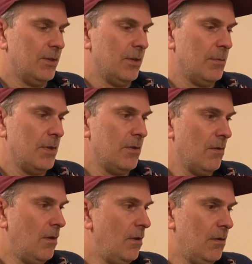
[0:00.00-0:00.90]
I mean, you're
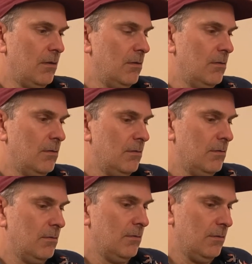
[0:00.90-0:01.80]
all,
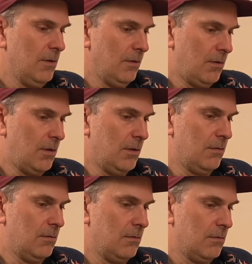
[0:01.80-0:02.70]

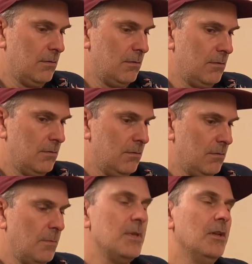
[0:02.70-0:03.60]

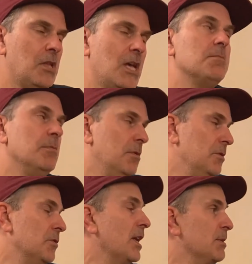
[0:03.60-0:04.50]
I mean, a lot of people are
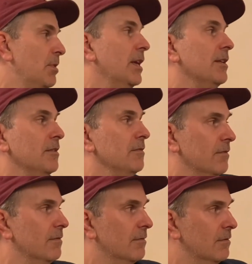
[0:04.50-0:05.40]
transplanted
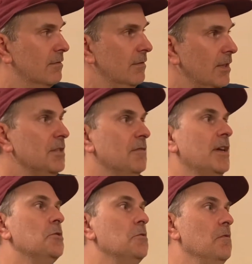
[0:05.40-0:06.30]
into
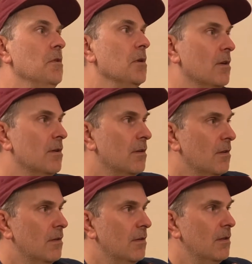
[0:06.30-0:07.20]
Vancouver,
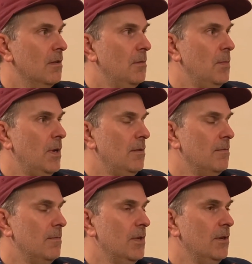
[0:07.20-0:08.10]
but
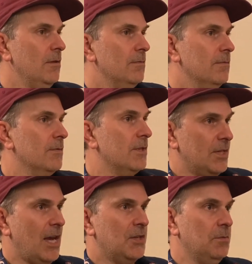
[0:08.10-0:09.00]

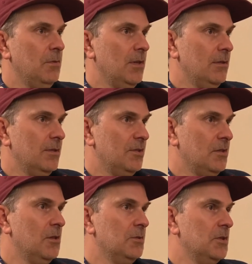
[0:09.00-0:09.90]
Saskatchewan is the
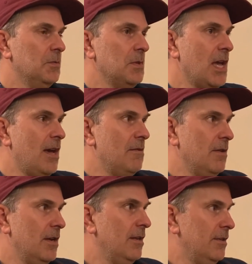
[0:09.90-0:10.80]
closest we get,
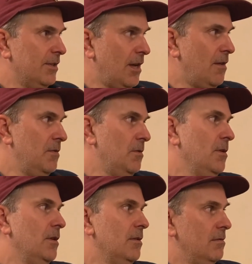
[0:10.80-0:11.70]
right? El Salvador
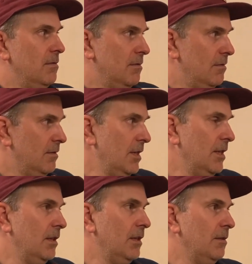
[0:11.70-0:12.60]
and
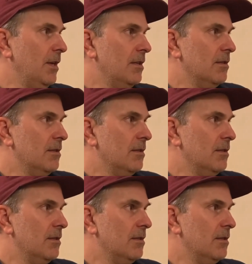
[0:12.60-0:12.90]
Italy, right?